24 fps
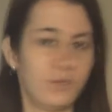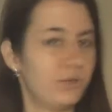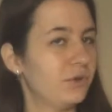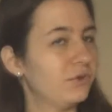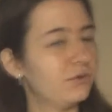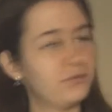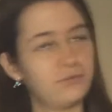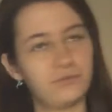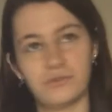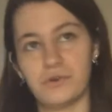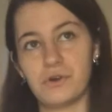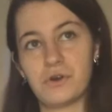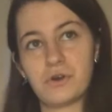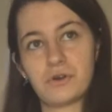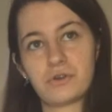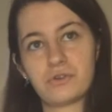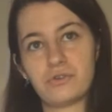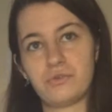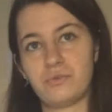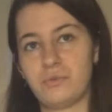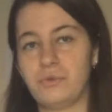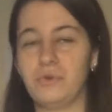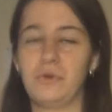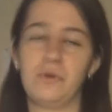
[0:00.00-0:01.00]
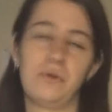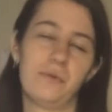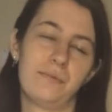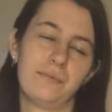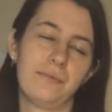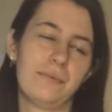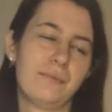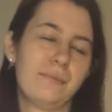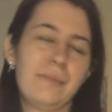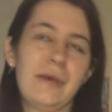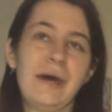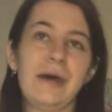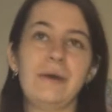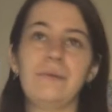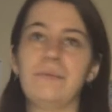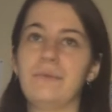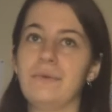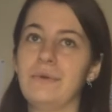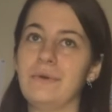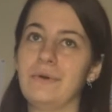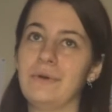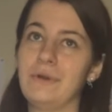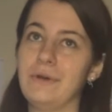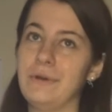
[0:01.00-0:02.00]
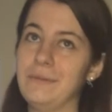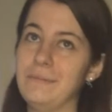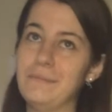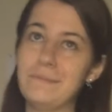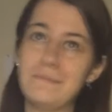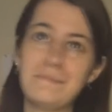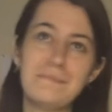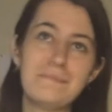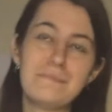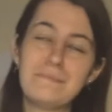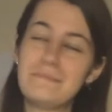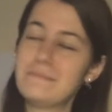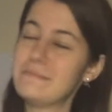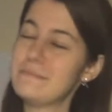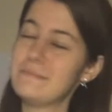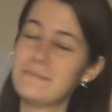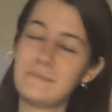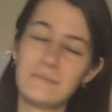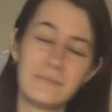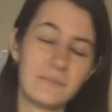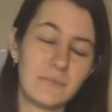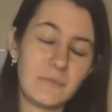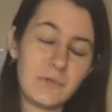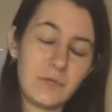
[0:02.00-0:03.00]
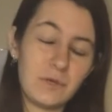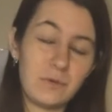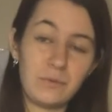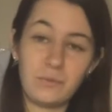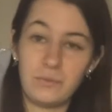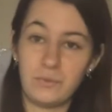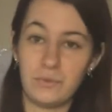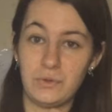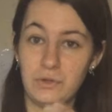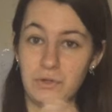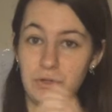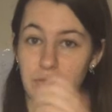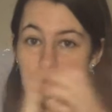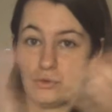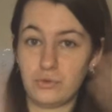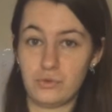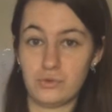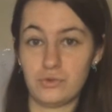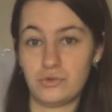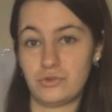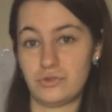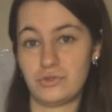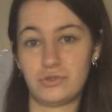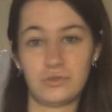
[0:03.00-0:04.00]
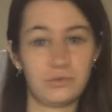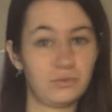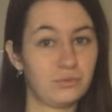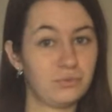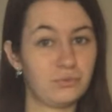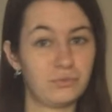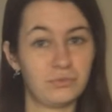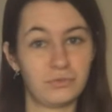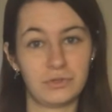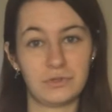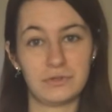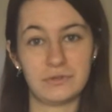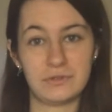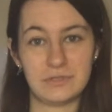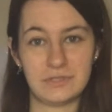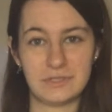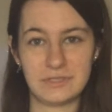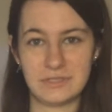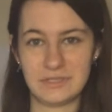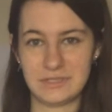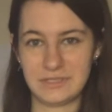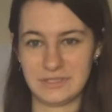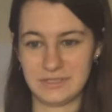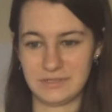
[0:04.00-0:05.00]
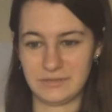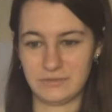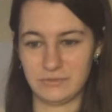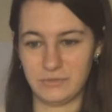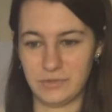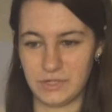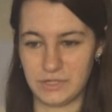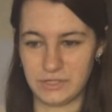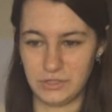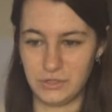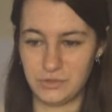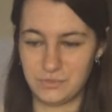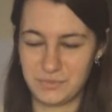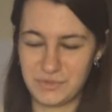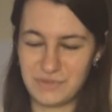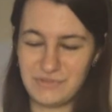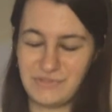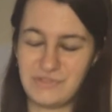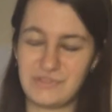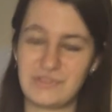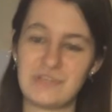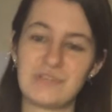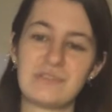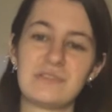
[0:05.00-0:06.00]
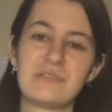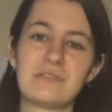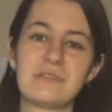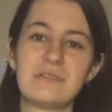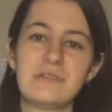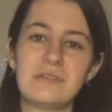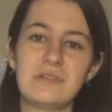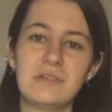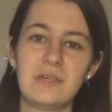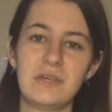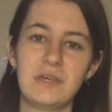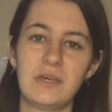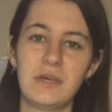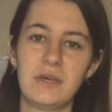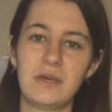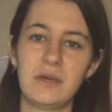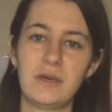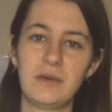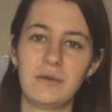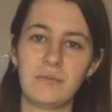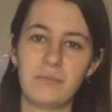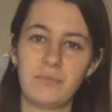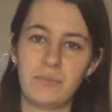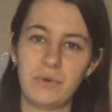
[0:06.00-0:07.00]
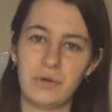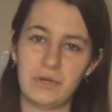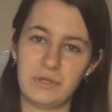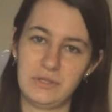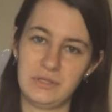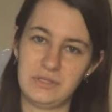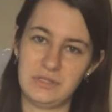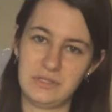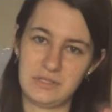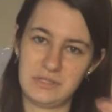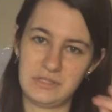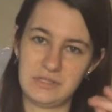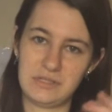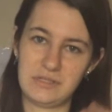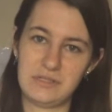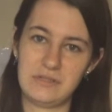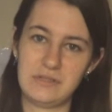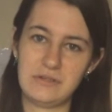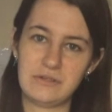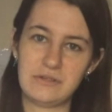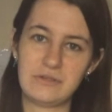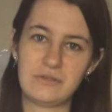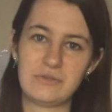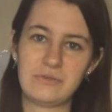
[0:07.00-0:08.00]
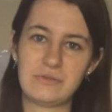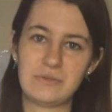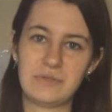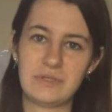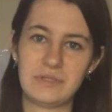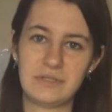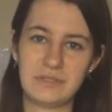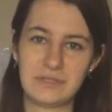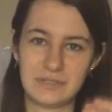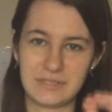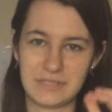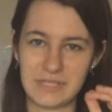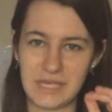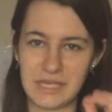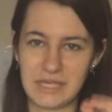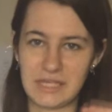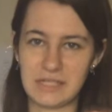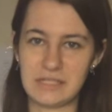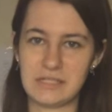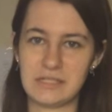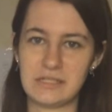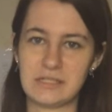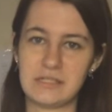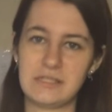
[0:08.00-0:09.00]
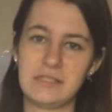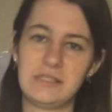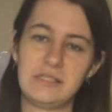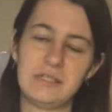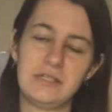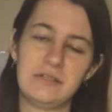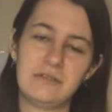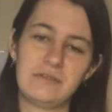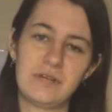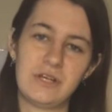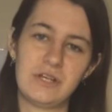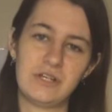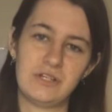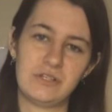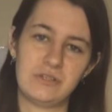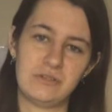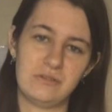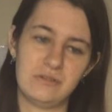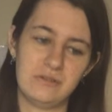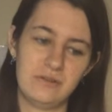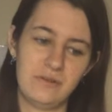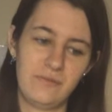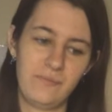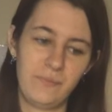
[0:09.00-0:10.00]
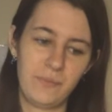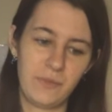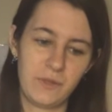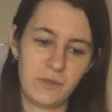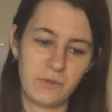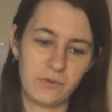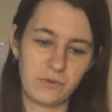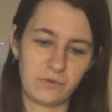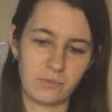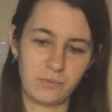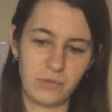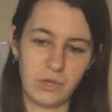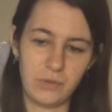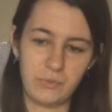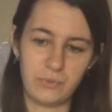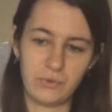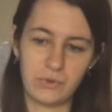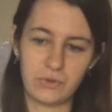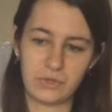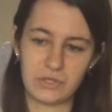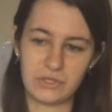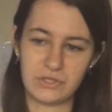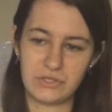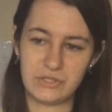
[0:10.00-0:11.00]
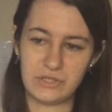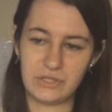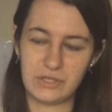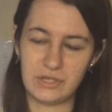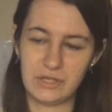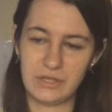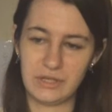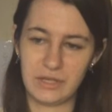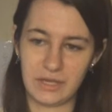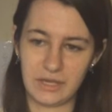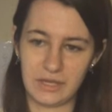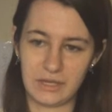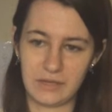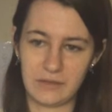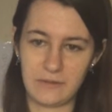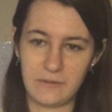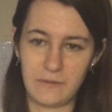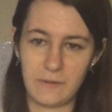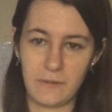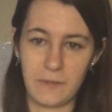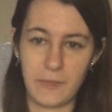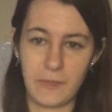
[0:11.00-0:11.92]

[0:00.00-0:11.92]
a fox, we're not a wombat, we're not a goose, we're humans. But still take into consideration. Some people are considered like,